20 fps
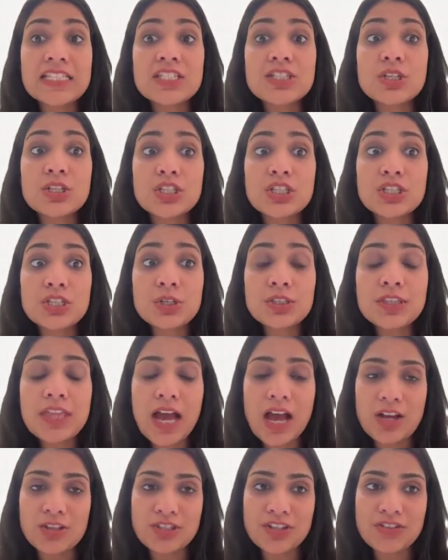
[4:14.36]
So
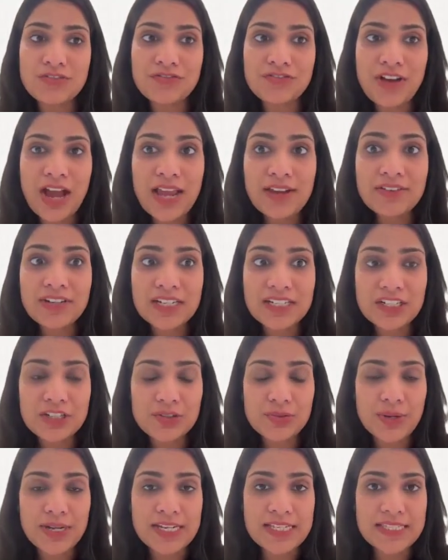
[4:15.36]

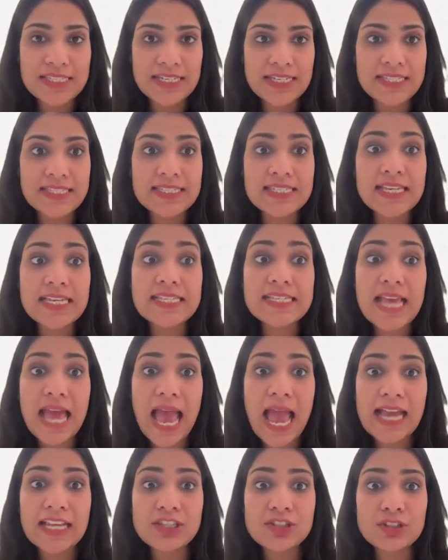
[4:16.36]
2,526 is
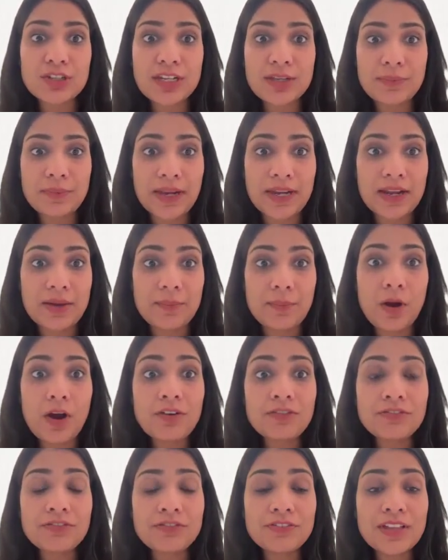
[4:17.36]
actually made up
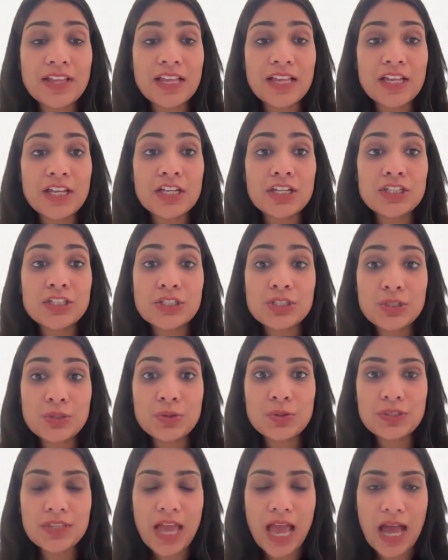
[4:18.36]
of
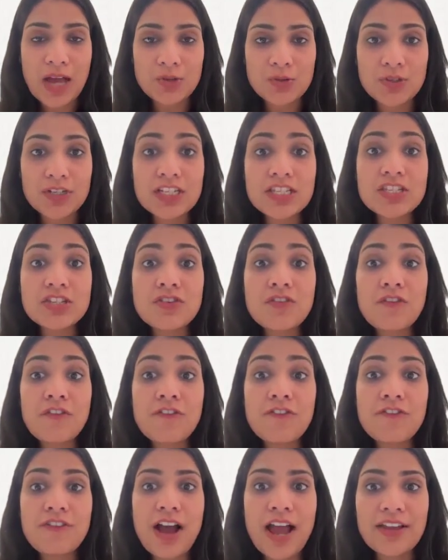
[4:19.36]
2 thousands,
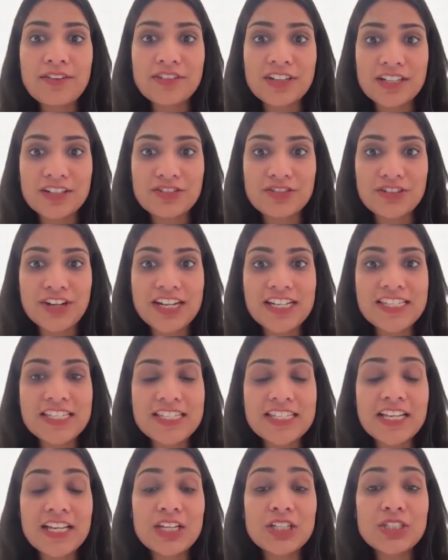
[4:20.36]

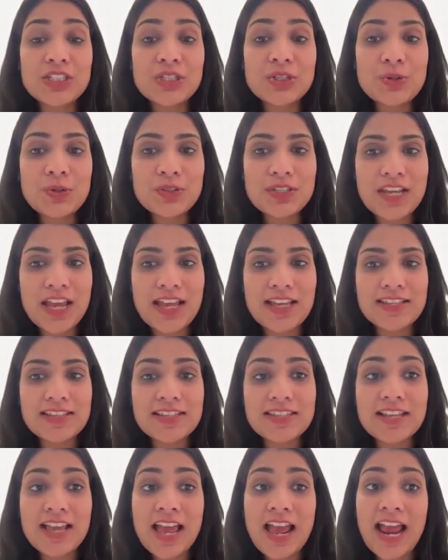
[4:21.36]
500s, 2
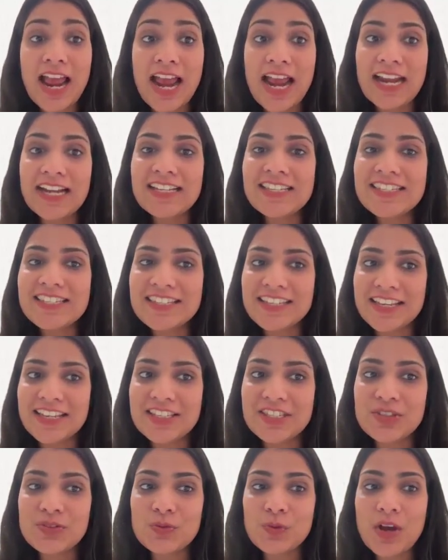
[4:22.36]
tens, and
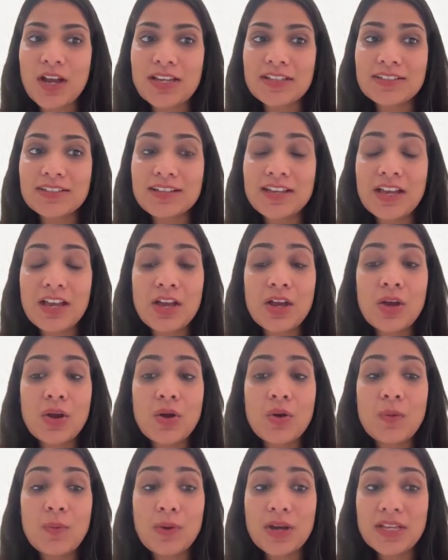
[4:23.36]
6 1.
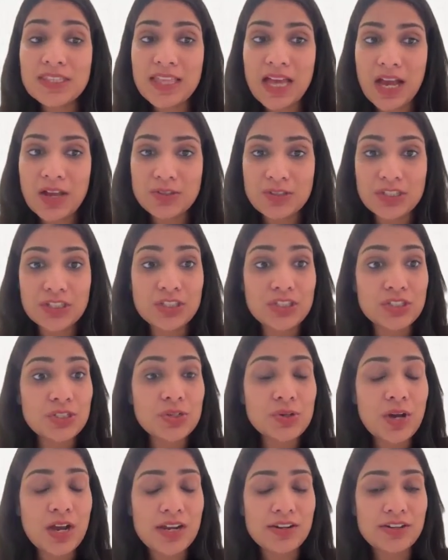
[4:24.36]

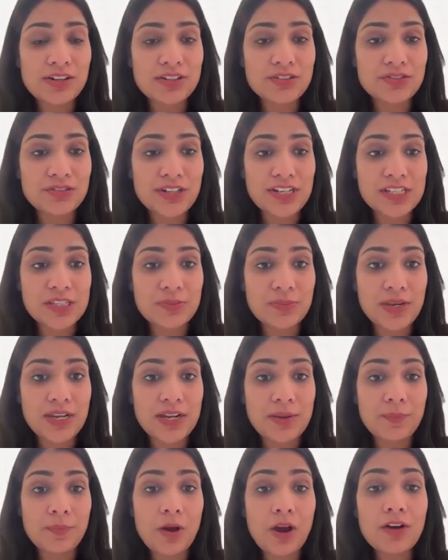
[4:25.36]
1,203 is
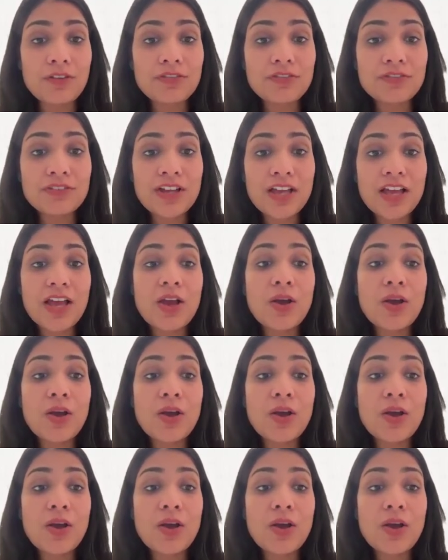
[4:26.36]
made up of